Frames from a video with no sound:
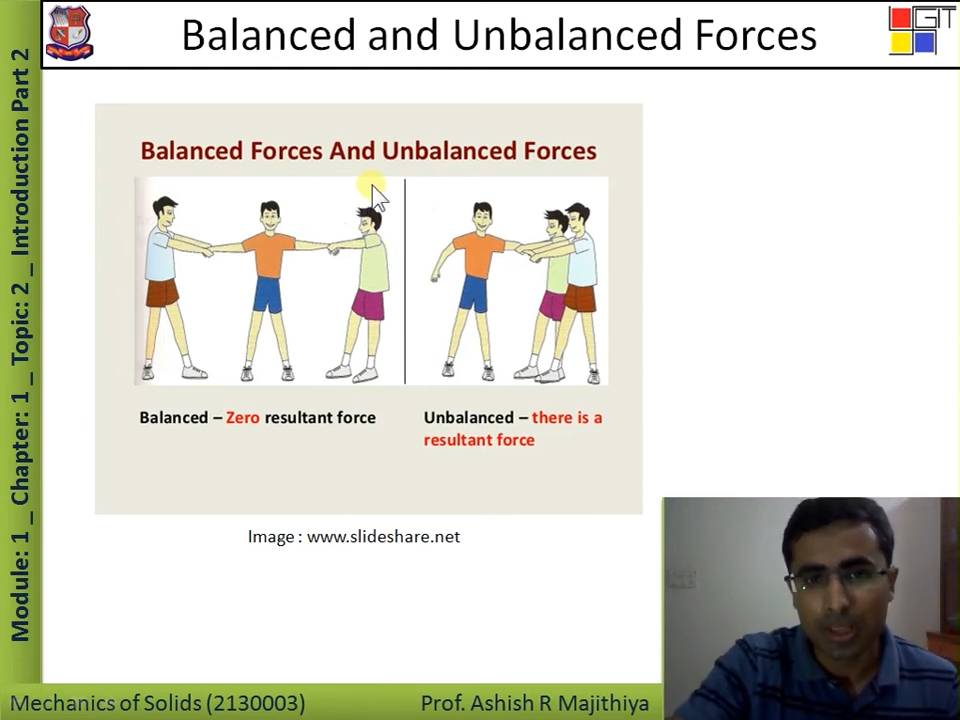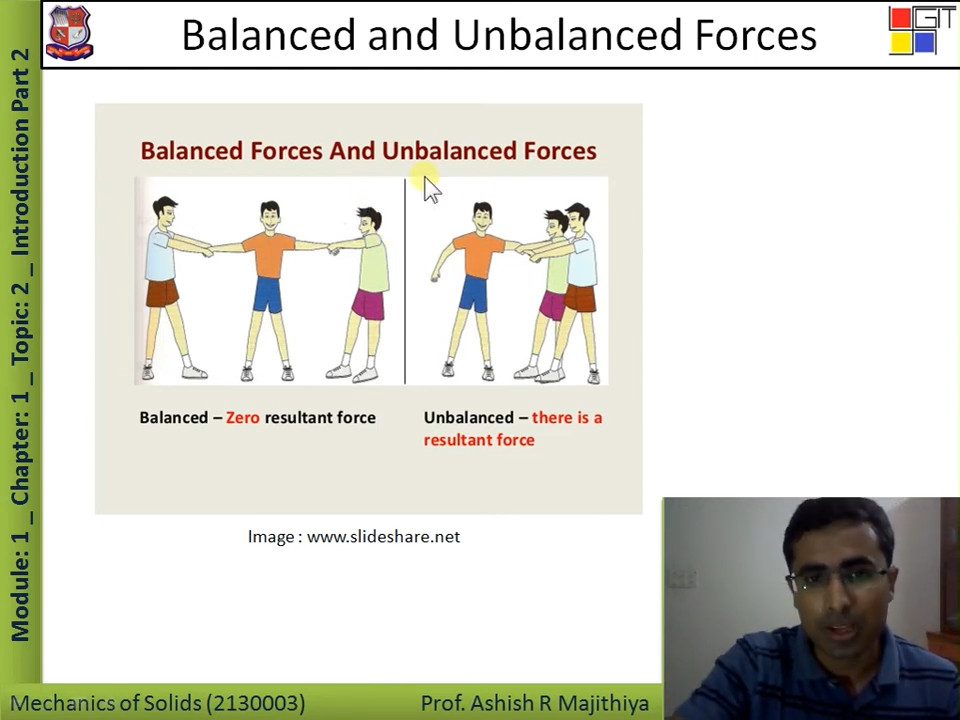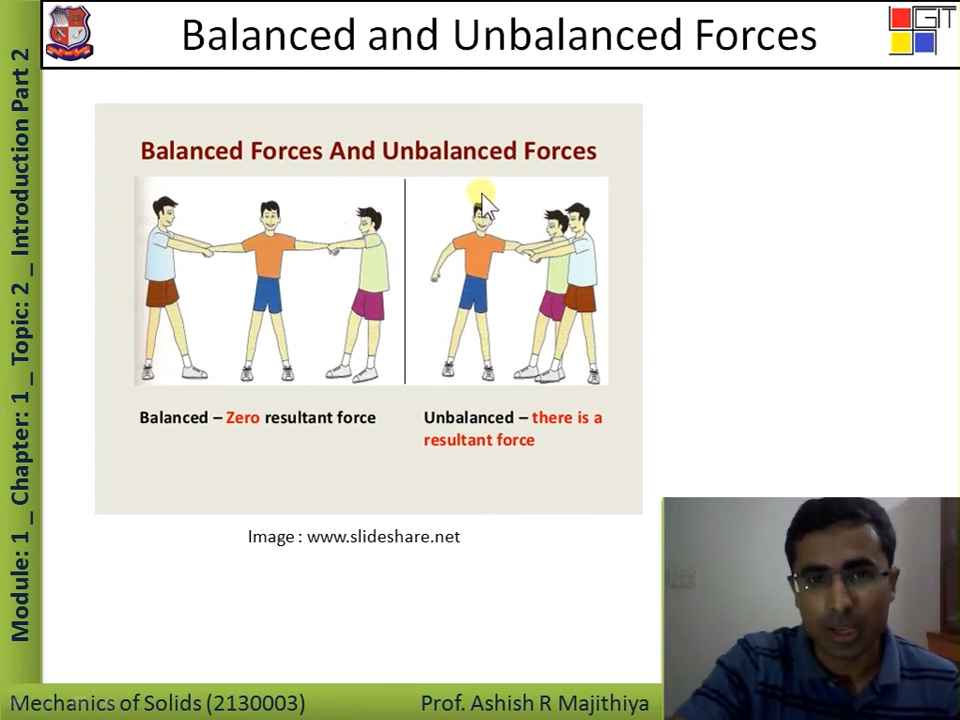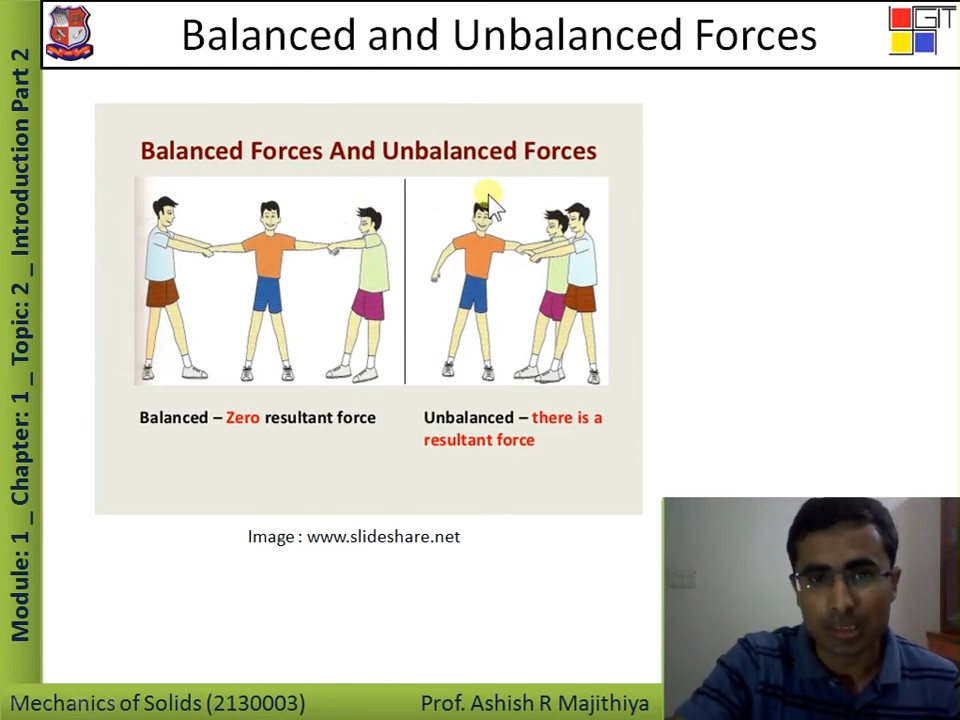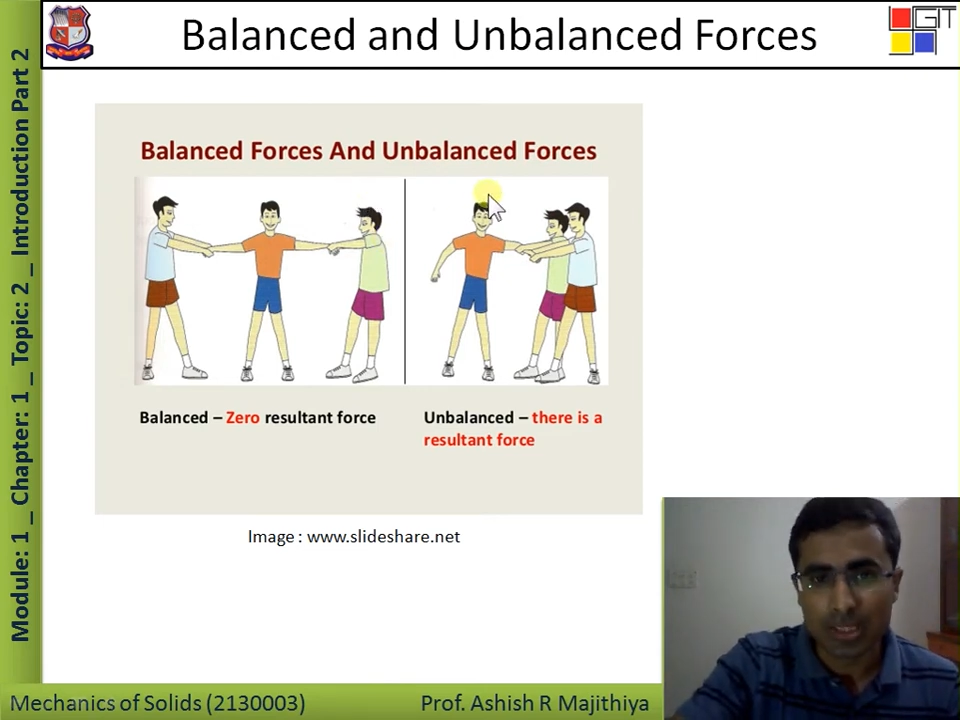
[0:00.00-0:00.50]

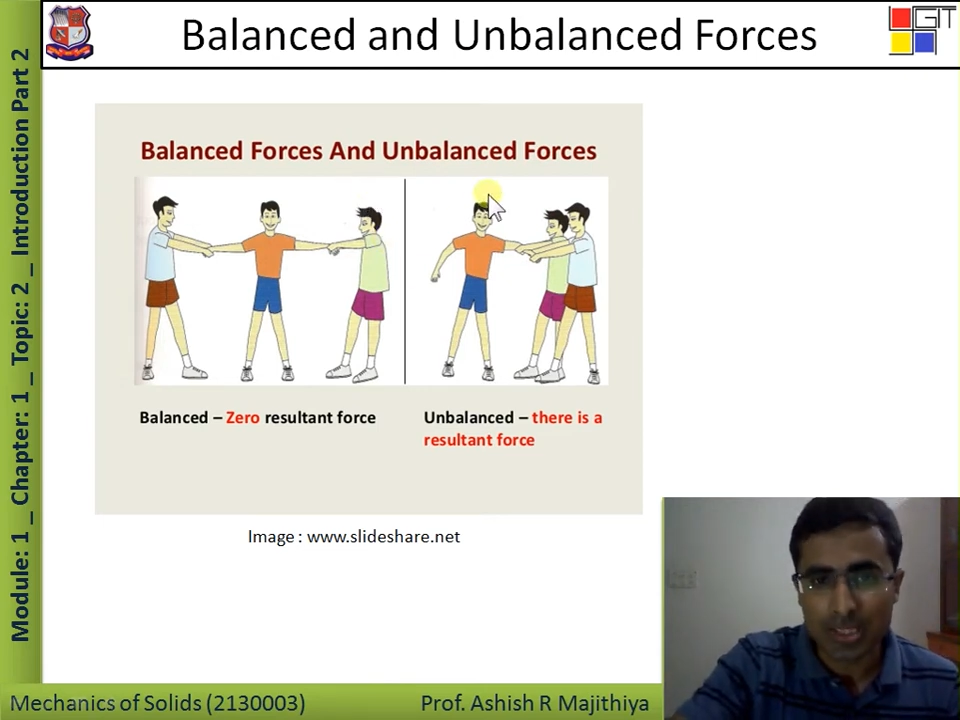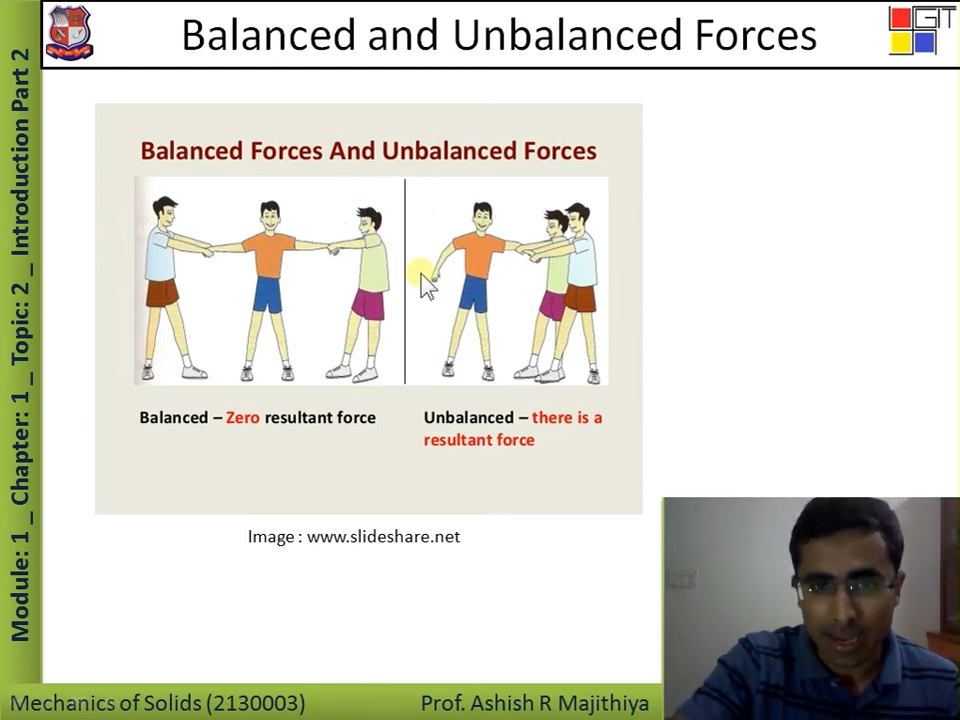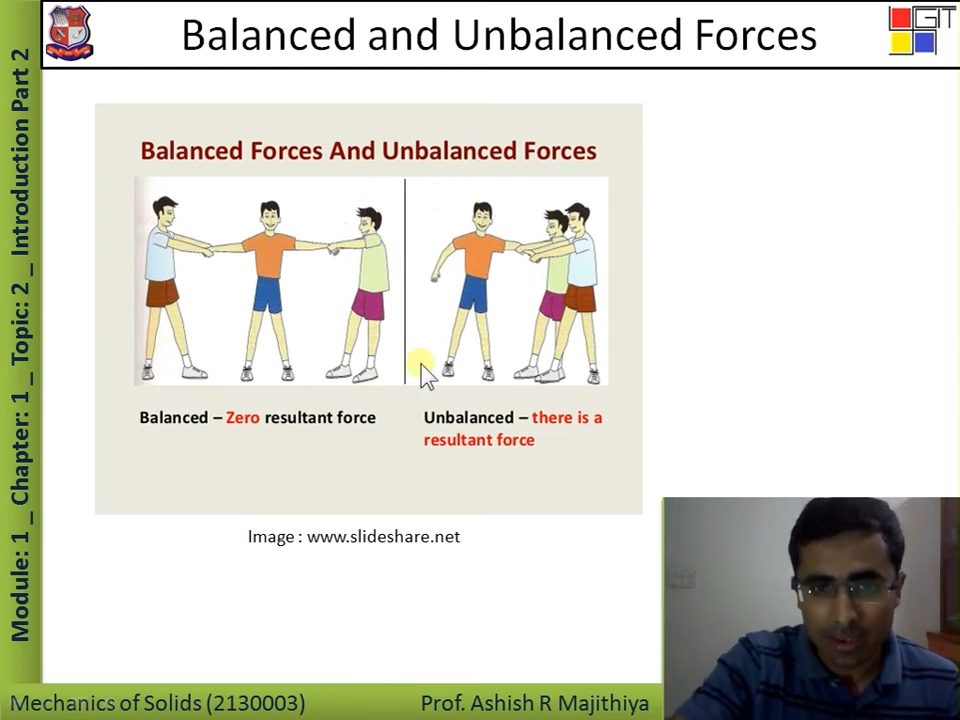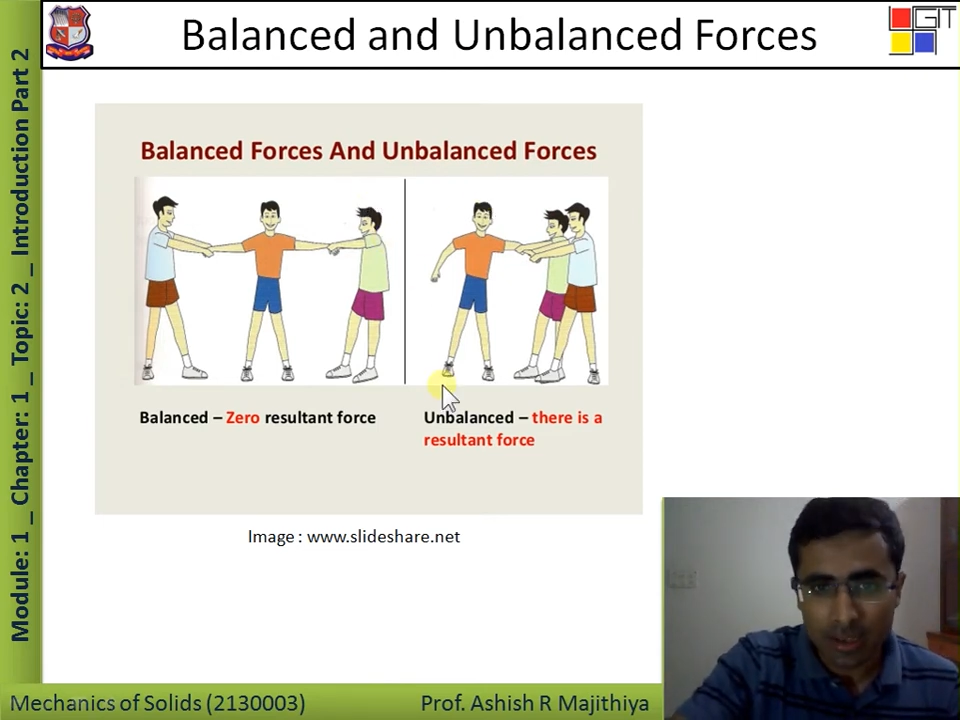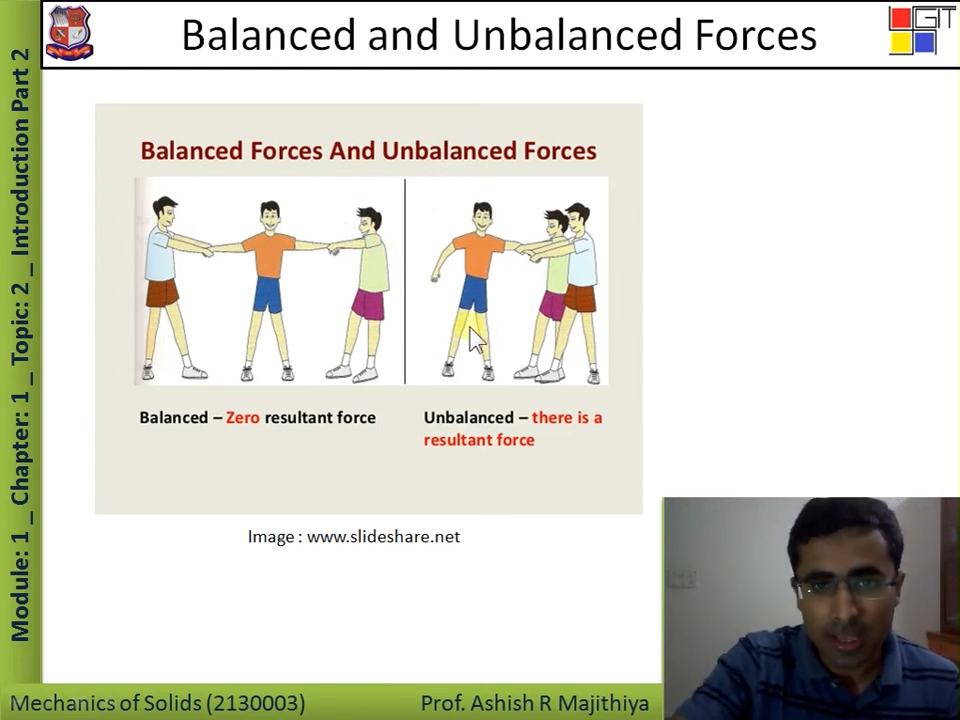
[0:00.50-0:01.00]
In the
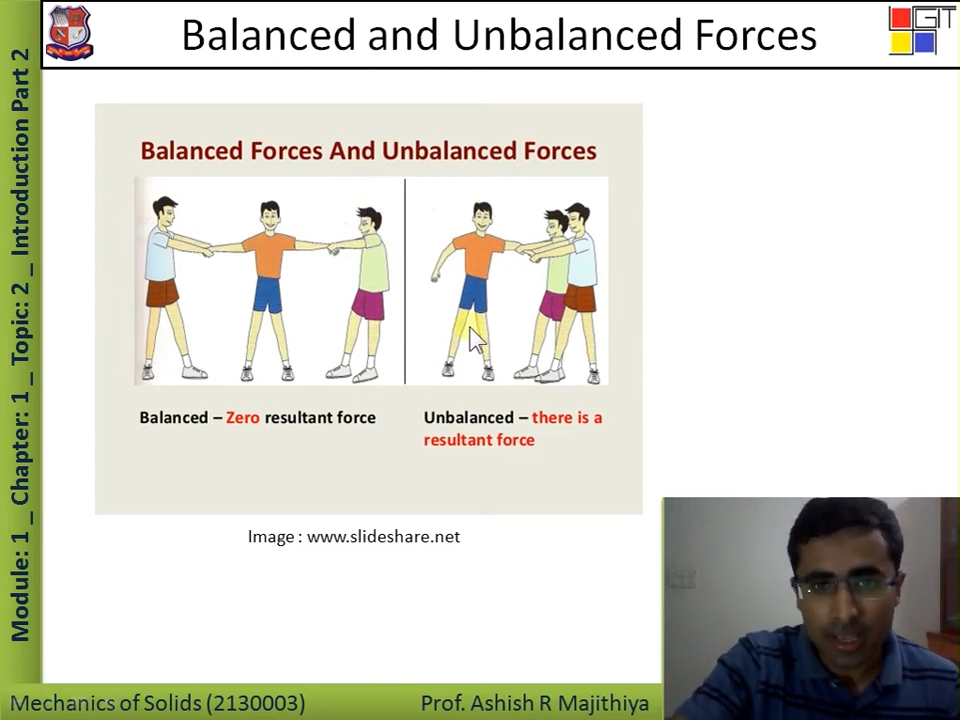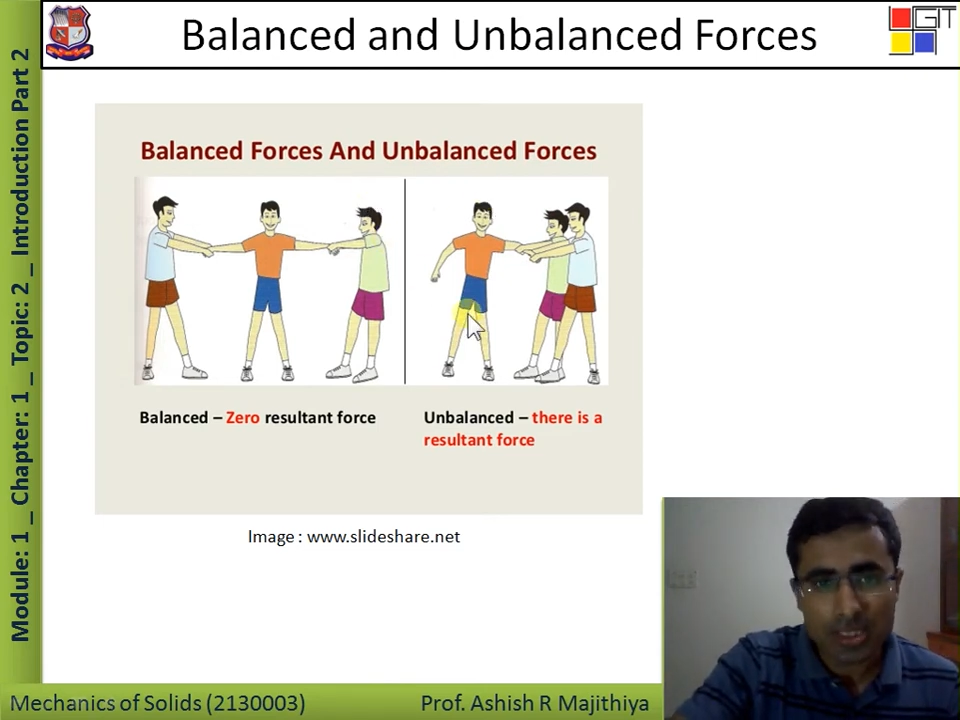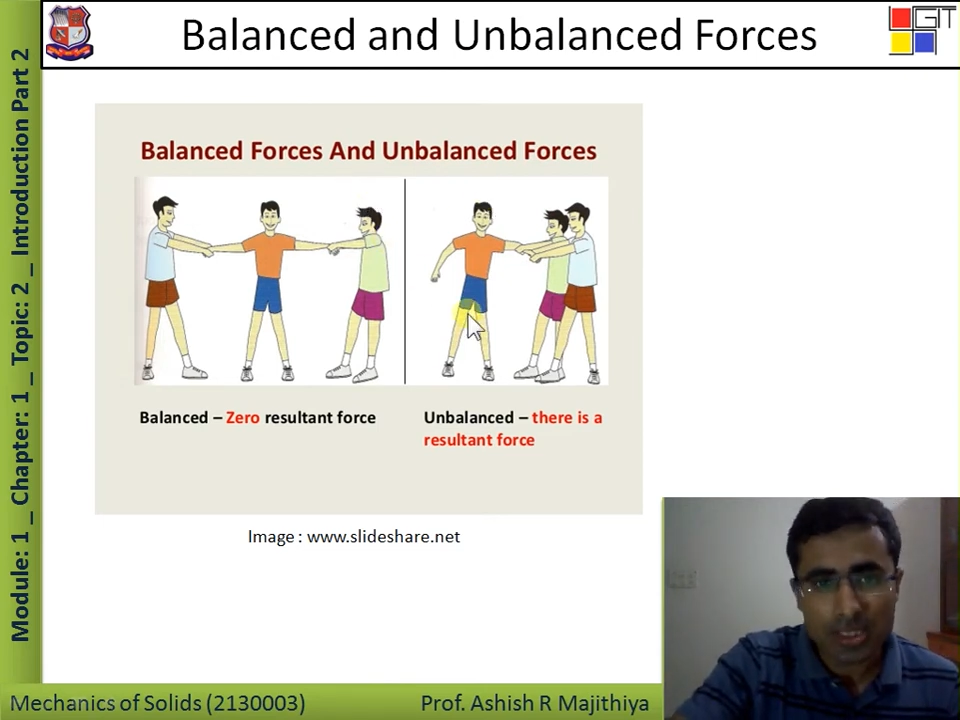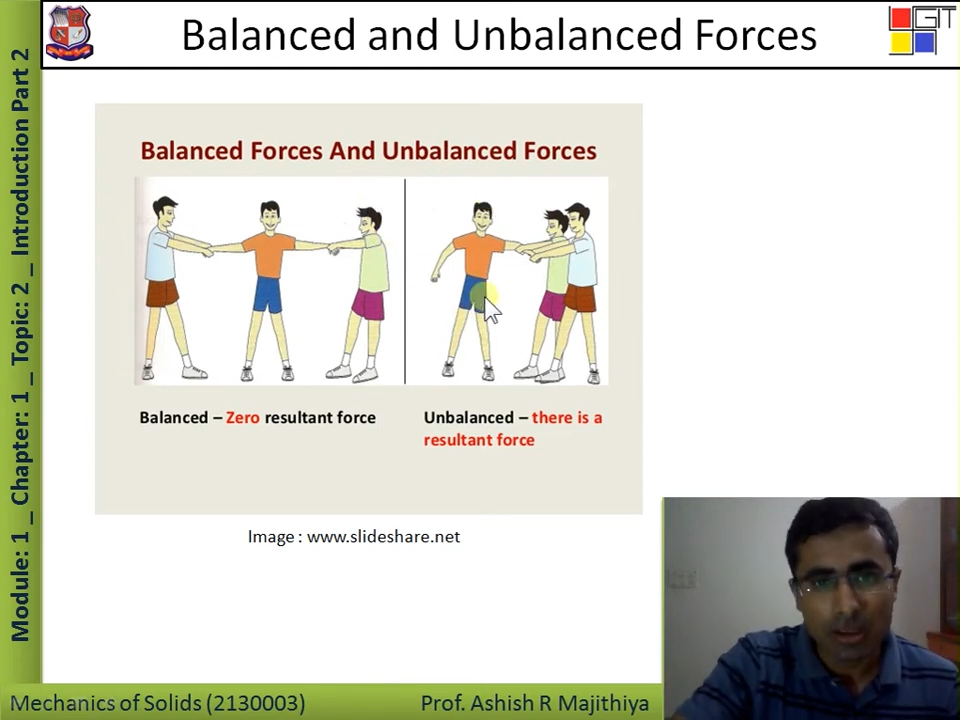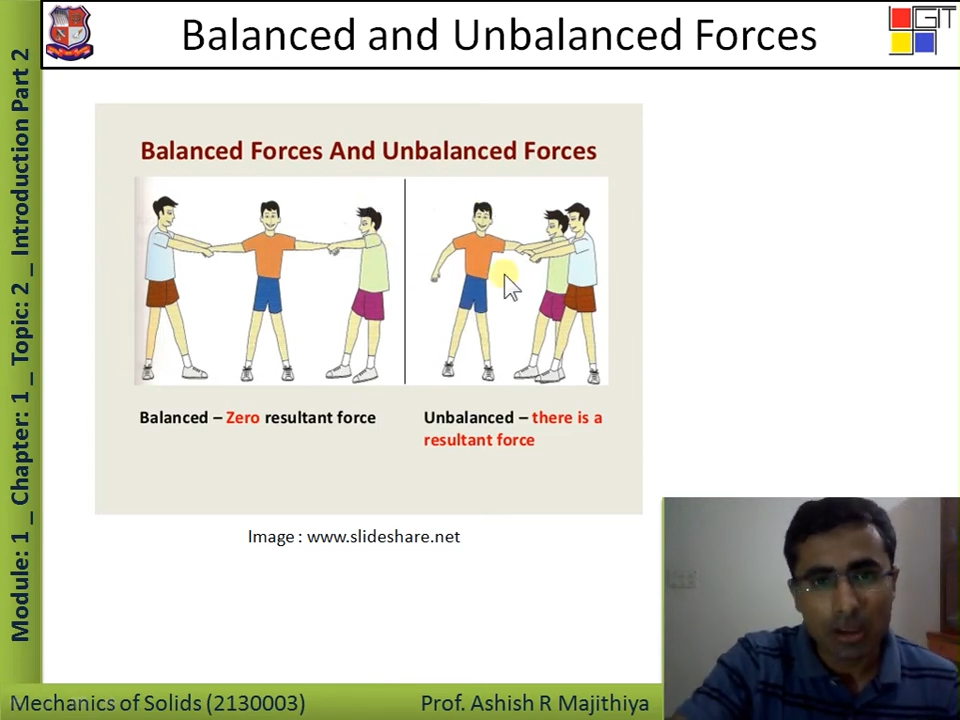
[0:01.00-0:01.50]
second
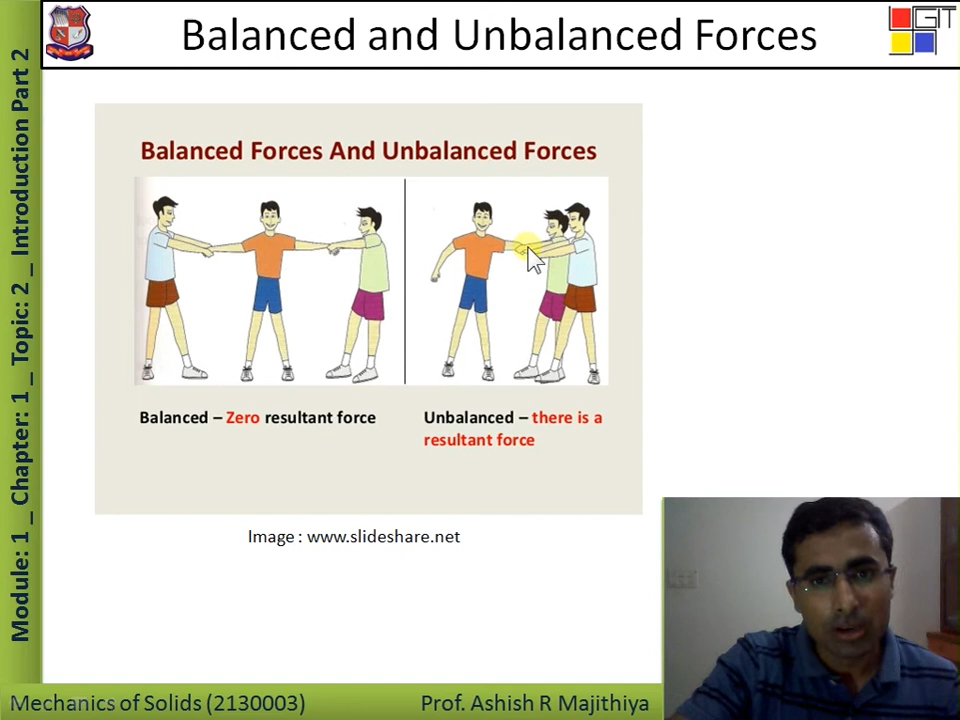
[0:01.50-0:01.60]
case,